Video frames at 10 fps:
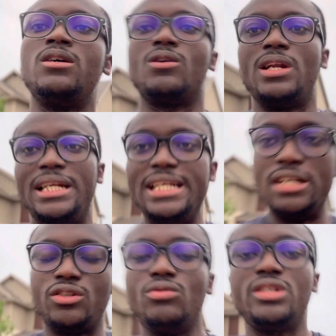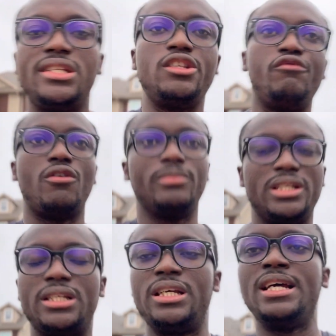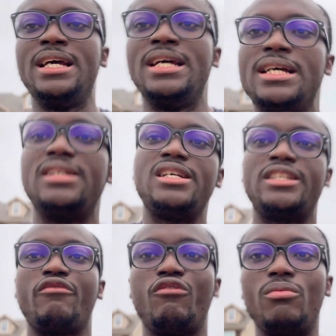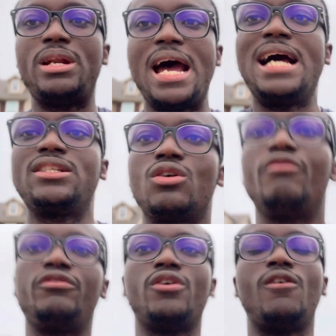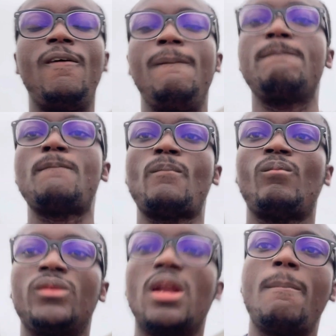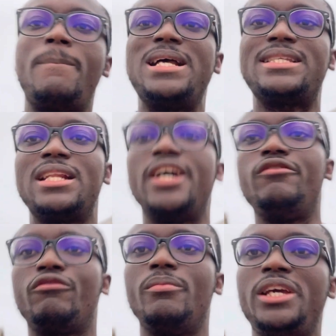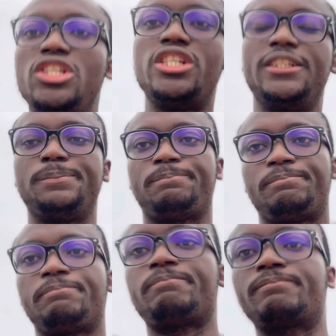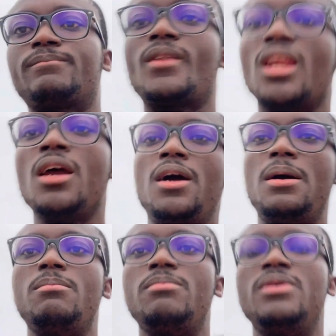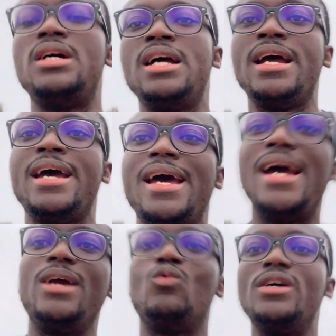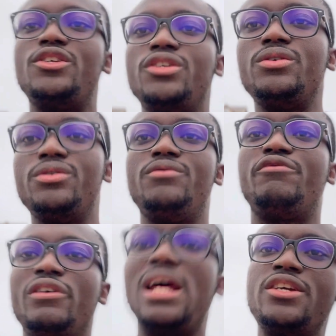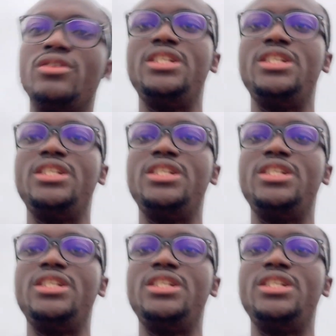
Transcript: So the DS260 form is just a form that asks of your personal information. And once you fill out your